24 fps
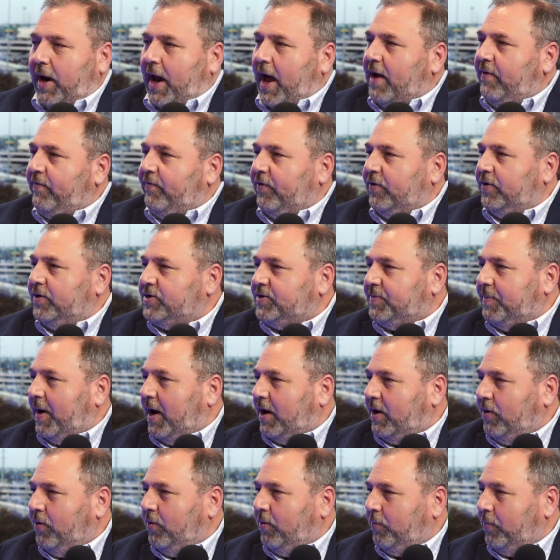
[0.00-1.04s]
I first
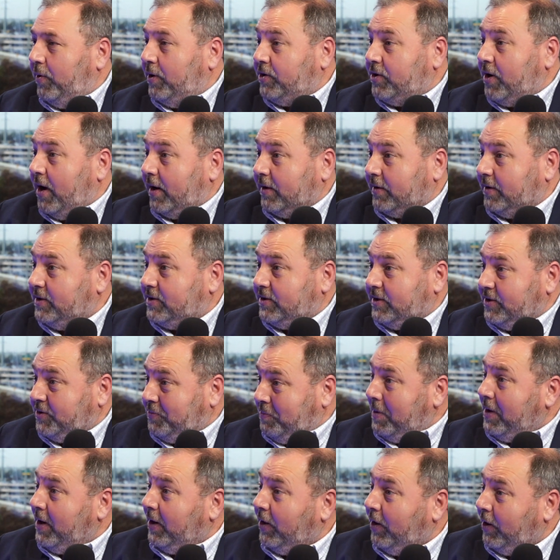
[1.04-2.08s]
met you and we talked, it's
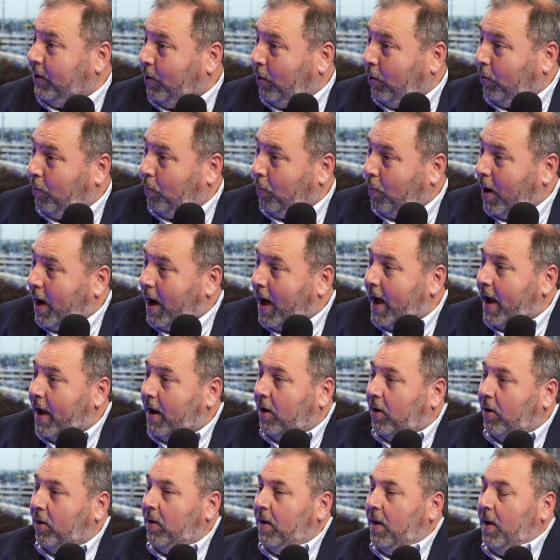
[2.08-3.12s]
been a little
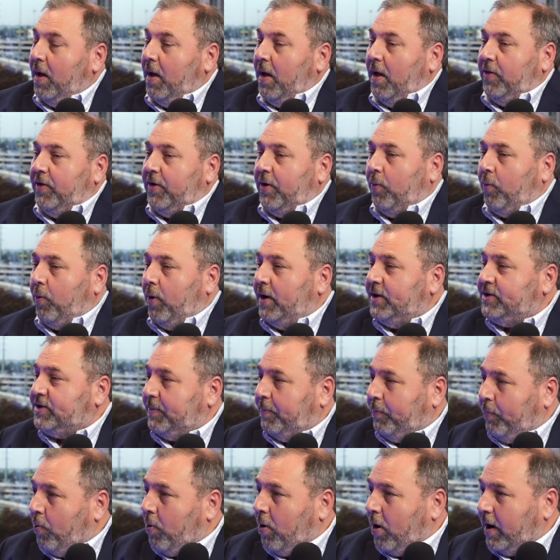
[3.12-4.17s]
while. There was a
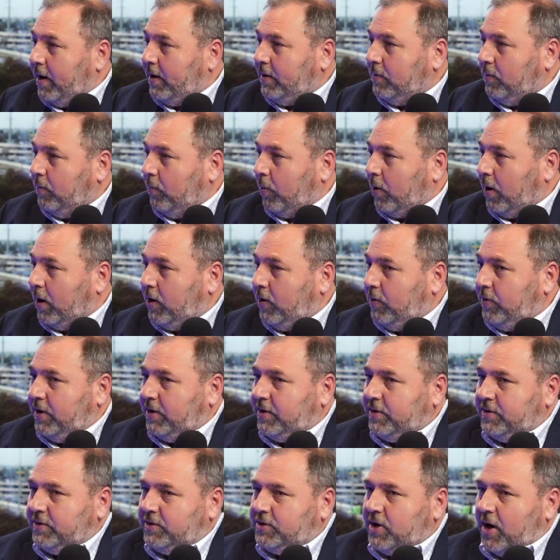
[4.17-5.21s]
point where you
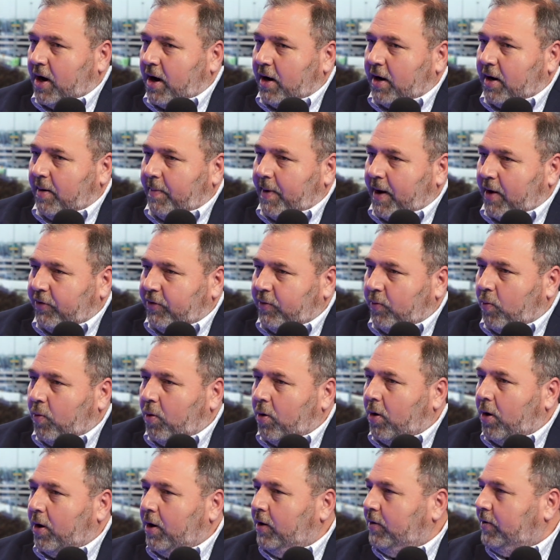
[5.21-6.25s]
didn't talk about the
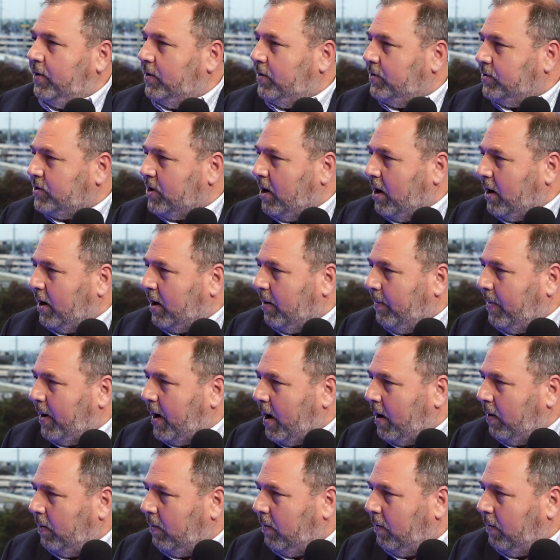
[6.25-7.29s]
war, you didn't talk
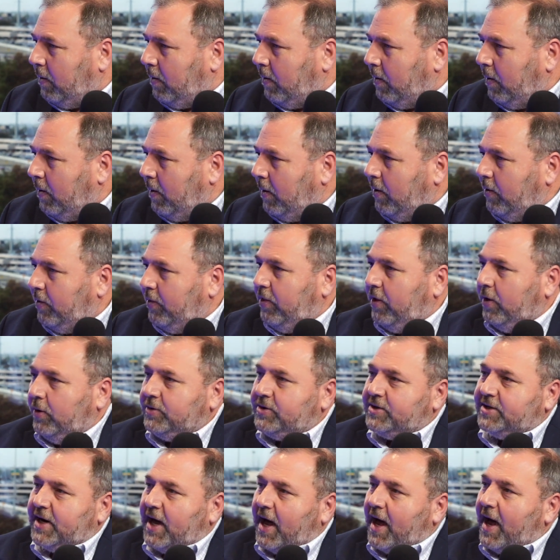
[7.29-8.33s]
about
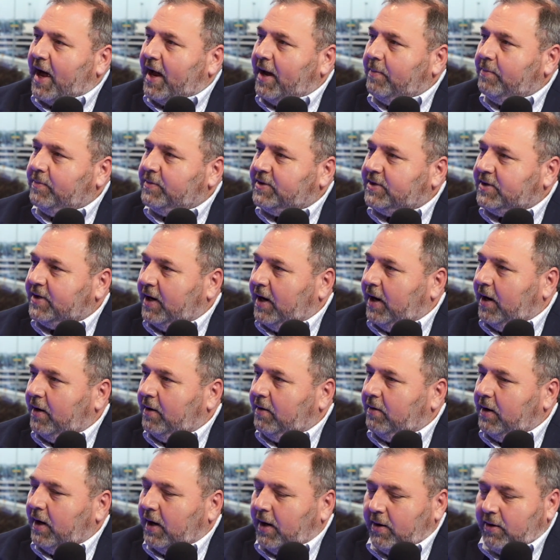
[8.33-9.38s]
those times,
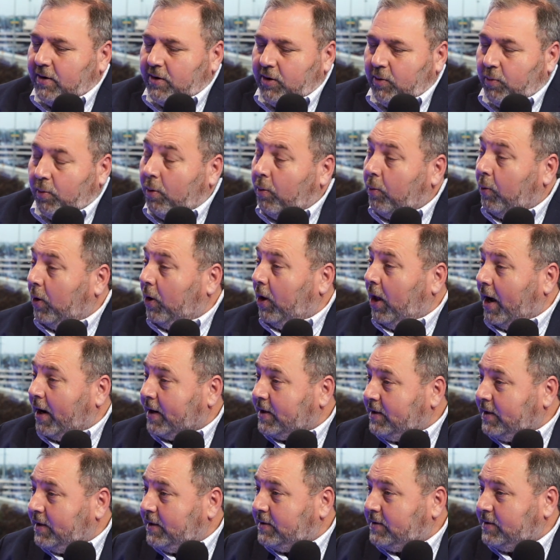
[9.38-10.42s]
and you were
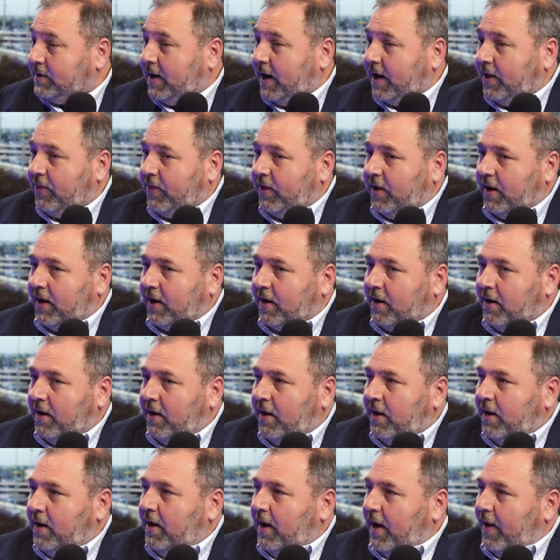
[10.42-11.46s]
reluctant. And I think
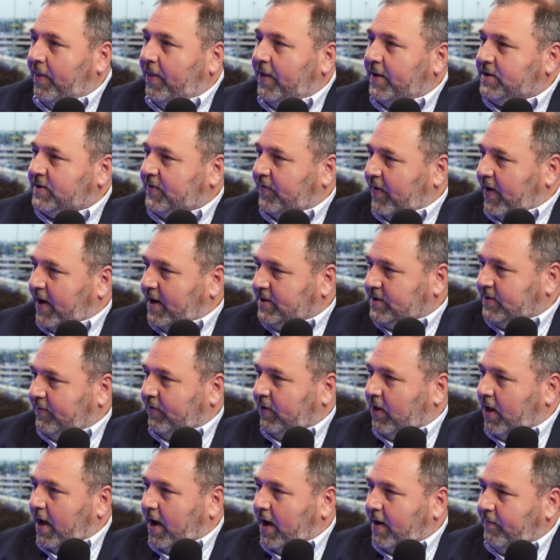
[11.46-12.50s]
in this phase of
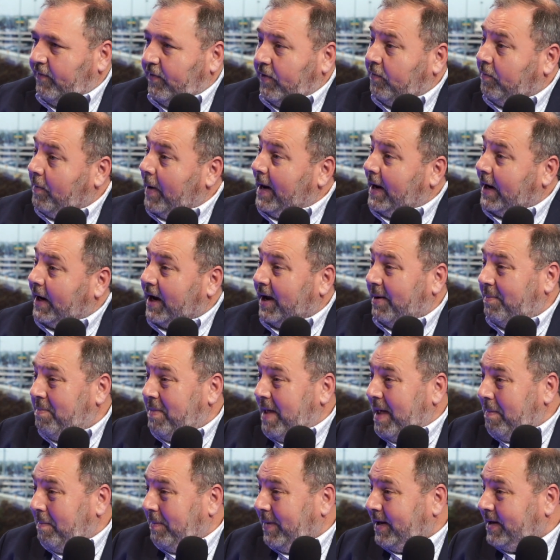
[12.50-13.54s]
life, you've made a
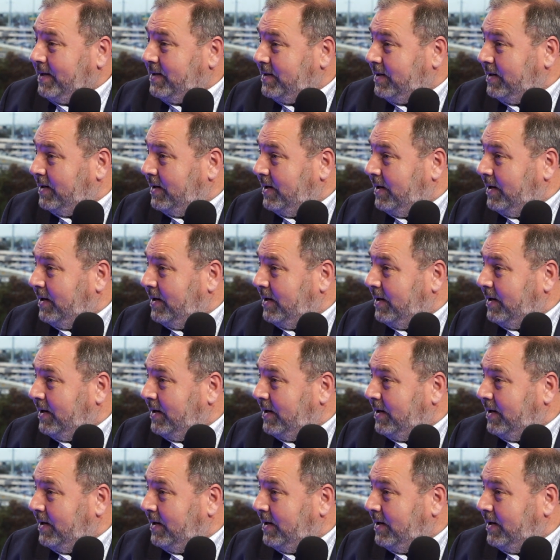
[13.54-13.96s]
commitment